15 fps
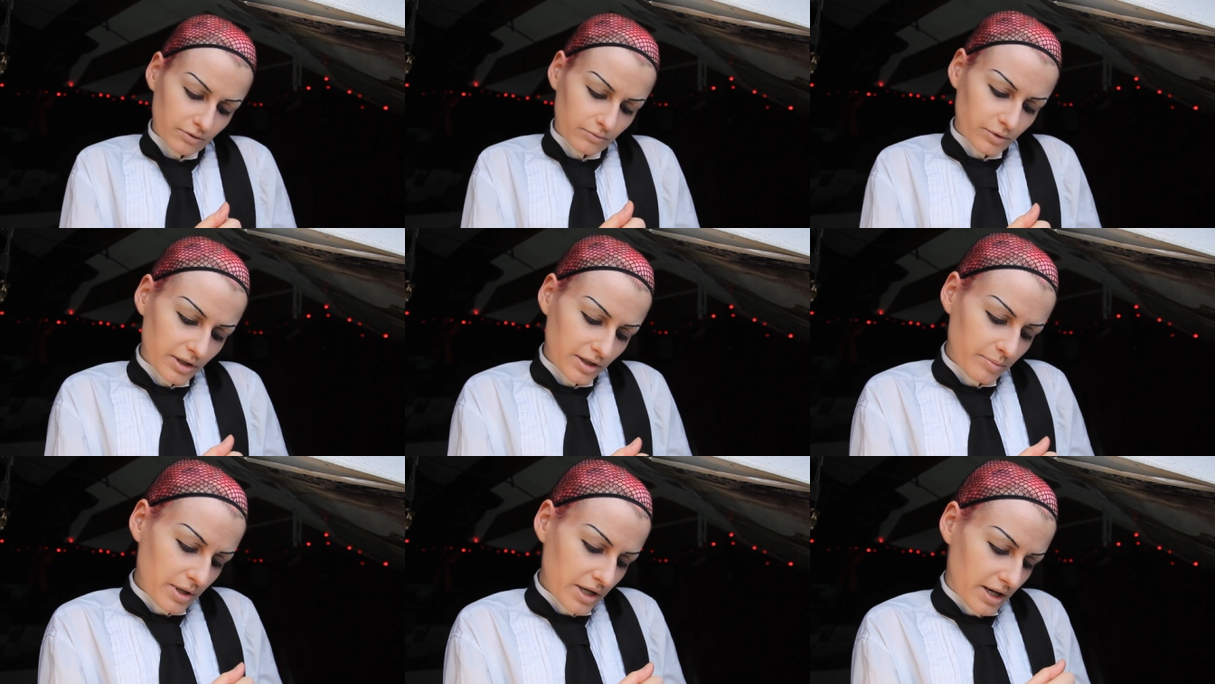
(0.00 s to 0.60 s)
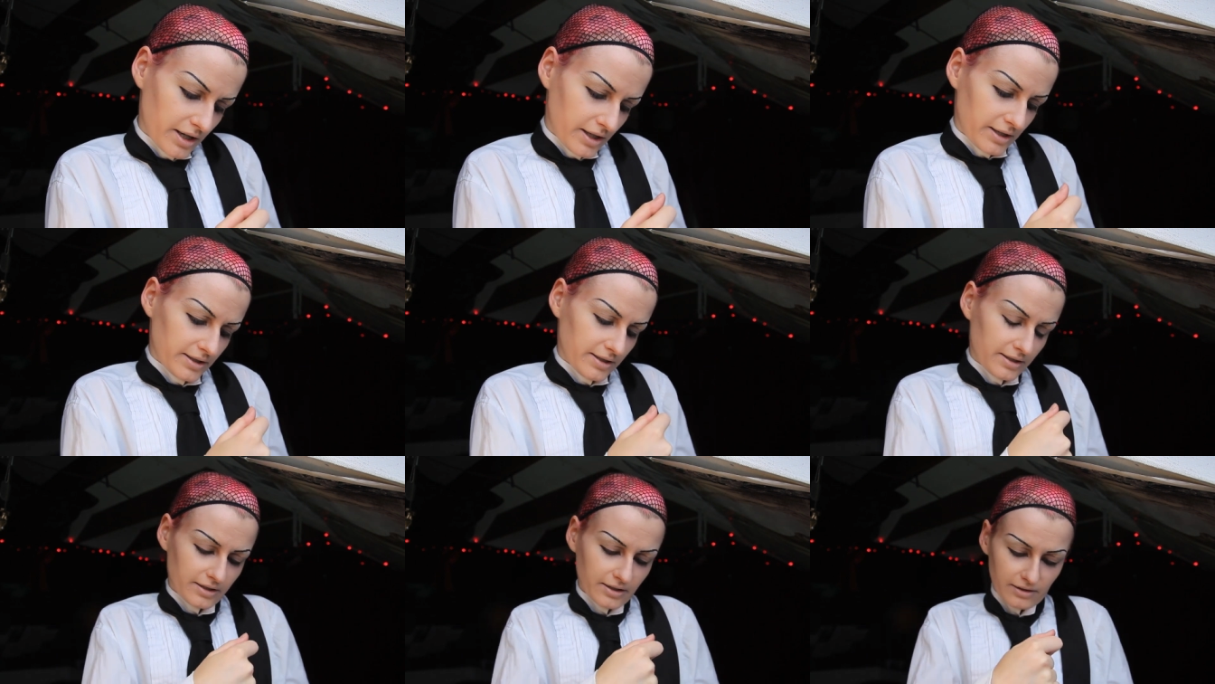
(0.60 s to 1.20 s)
Wouldn't it be
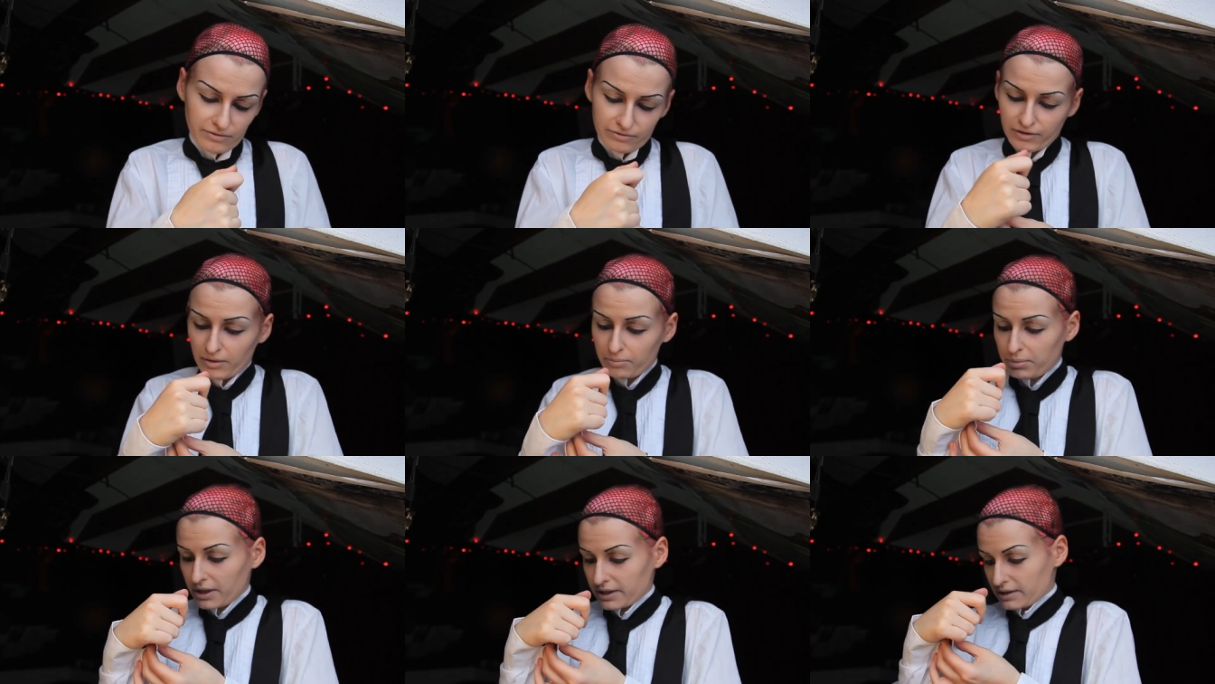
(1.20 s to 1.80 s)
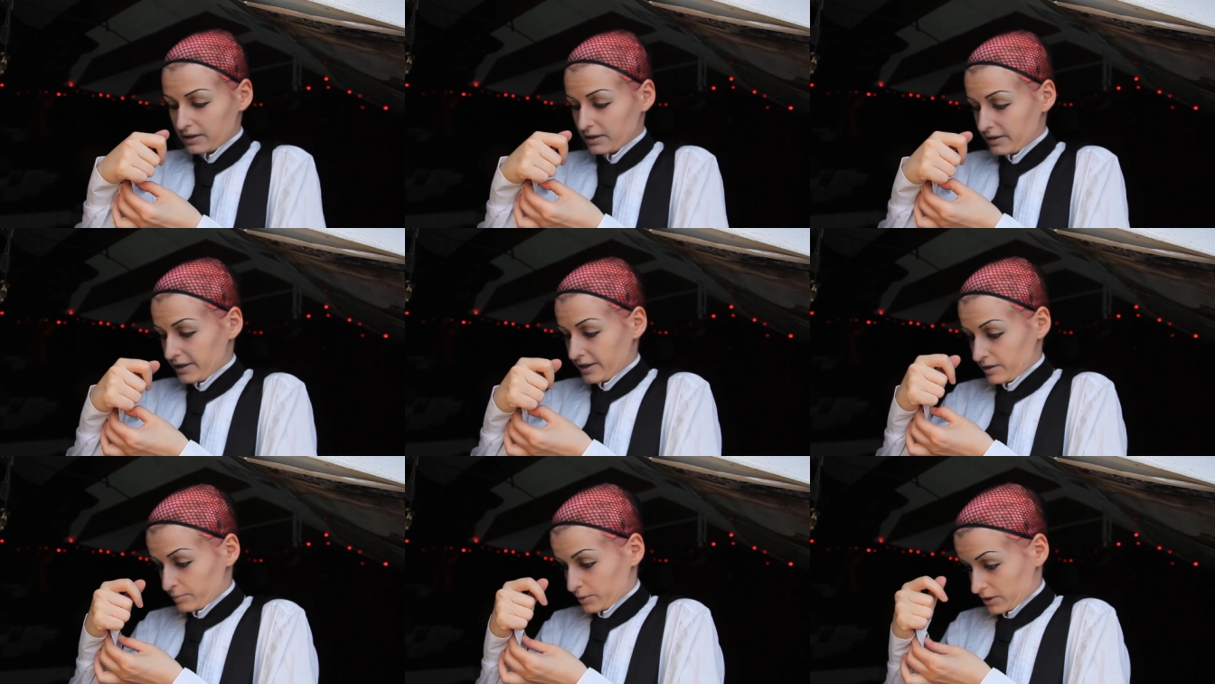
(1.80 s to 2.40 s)
nice if a butler
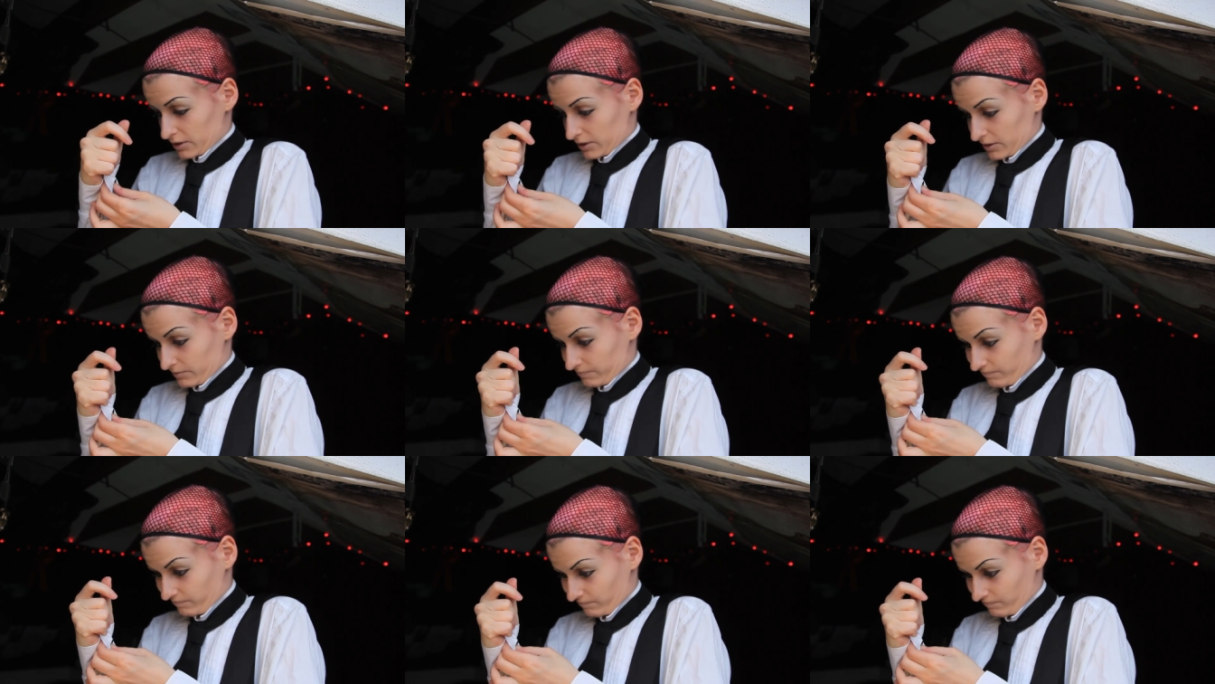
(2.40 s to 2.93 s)
had a butler?